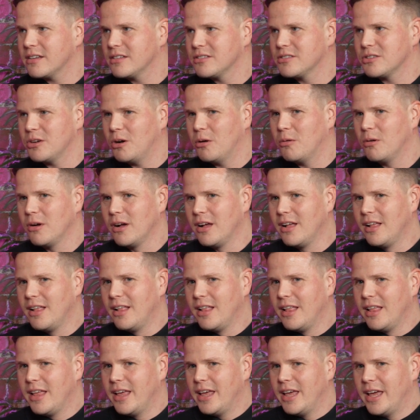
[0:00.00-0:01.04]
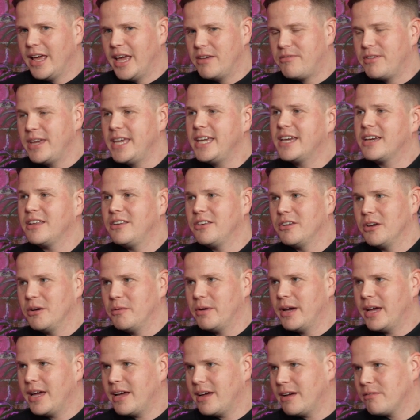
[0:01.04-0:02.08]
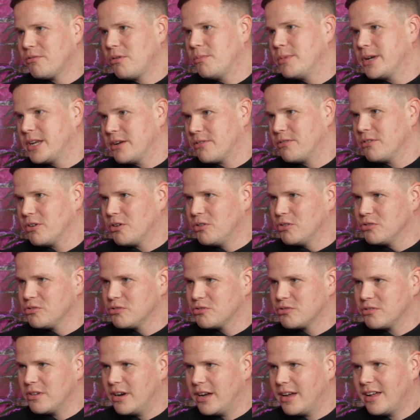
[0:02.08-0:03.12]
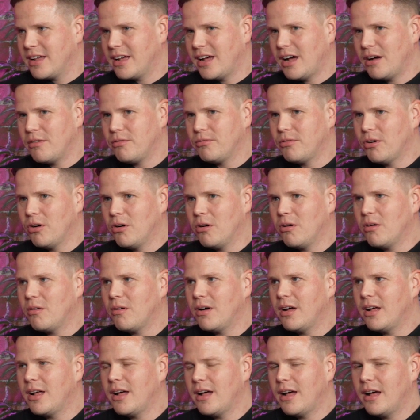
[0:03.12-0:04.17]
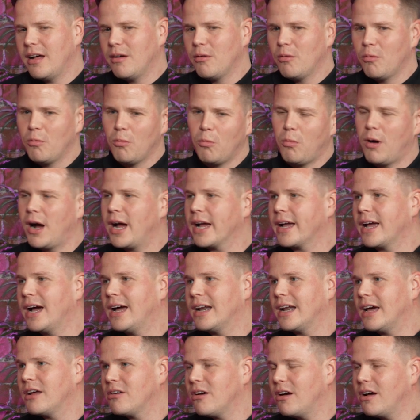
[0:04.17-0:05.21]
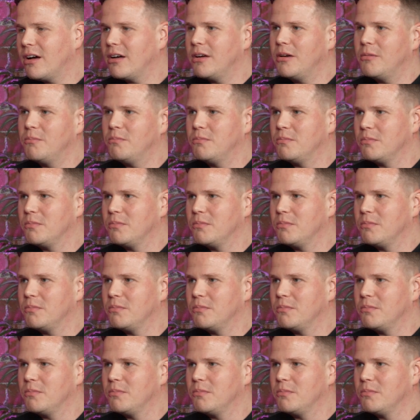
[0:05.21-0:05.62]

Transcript: So if he can do it from a different country, I thought, why can't I not